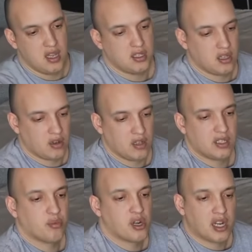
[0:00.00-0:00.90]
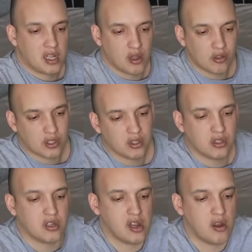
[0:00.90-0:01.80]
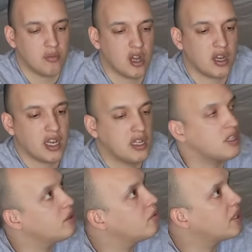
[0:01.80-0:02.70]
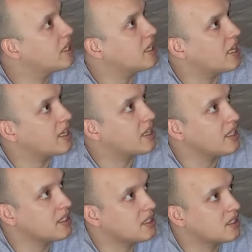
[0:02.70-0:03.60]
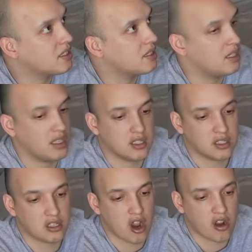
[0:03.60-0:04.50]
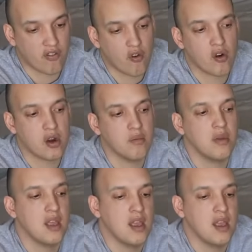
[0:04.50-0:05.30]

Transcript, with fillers: So let's bring it closer. So now I'm talking to you with it like this in its stock form.